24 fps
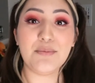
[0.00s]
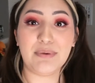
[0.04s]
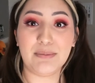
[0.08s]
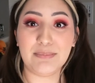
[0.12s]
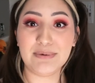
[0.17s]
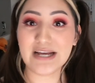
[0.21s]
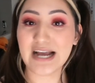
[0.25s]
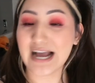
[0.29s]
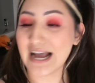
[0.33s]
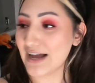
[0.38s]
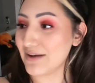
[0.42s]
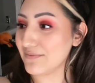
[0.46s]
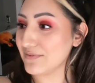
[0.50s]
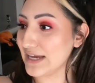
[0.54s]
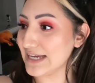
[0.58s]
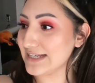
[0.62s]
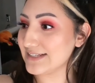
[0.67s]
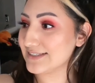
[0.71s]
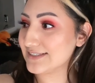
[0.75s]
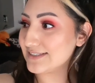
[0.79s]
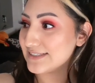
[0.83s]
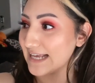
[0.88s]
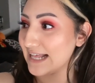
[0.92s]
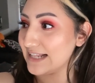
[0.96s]
But I'm gonna have
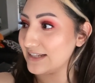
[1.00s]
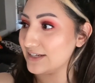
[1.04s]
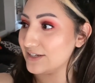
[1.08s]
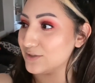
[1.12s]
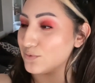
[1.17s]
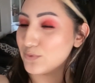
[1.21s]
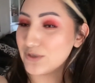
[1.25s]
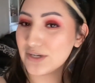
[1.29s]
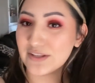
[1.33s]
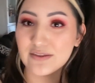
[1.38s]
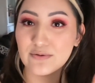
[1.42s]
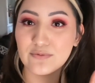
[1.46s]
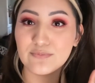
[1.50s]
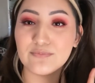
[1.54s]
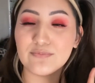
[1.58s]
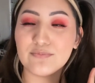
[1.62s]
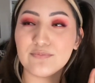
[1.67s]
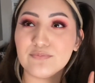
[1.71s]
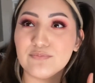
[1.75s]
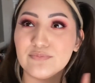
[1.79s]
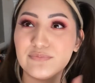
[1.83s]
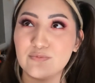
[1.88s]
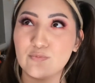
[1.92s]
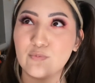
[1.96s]
a salad, one of the
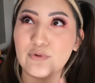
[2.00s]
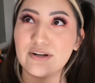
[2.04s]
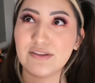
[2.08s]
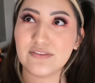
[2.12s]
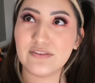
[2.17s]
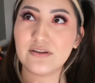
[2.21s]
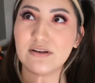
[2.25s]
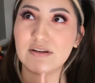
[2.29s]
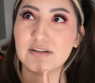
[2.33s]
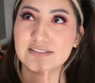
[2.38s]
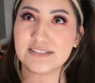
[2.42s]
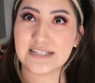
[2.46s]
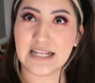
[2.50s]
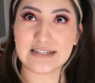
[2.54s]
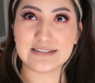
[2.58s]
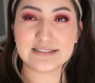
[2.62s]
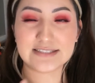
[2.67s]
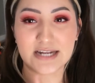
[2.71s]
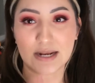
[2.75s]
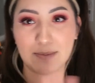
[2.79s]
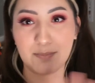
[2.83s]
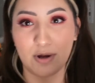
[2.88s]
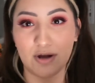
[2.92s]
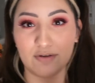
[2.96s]
one of the
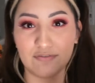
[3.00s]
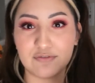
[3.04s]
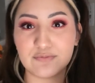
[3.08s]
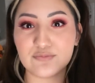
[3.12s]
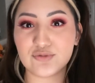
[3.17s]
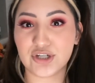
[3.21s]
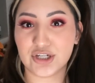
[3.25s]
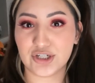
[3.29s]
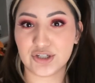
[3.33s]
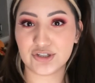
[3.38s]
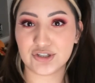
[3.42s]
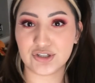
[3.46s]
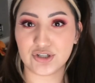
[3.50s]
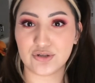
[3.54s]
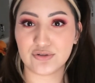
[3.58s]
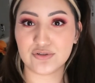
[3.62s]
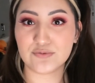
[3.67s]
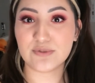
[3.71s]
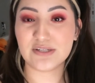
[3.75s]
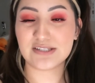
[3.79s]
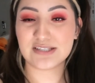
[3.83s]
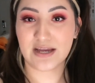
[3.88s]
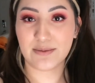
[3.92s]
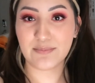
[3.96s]
salads that I bought from Trader
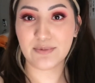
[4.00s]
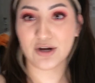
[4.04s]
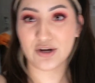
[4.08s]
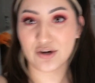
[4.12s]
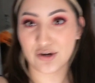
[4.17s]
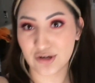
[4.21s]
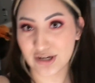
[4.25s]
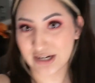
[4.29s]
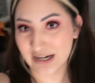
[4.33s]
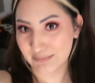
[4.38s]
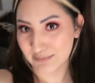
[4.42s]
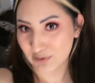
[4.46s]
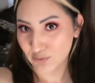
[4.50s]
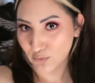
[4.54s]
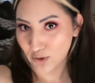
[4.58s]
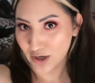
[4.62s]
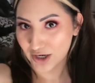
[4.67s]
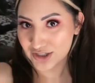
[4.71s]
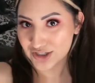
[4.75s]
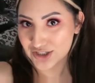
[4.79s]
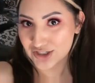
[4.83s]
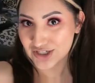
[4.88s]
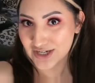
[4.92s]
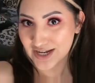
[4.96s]
Joe's, because I'm hungry and I'm gonna
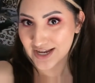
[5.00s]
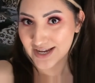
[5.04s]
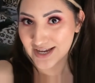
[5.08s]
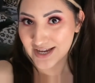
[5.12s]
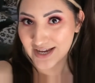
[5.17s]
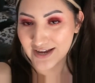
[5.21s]
watch,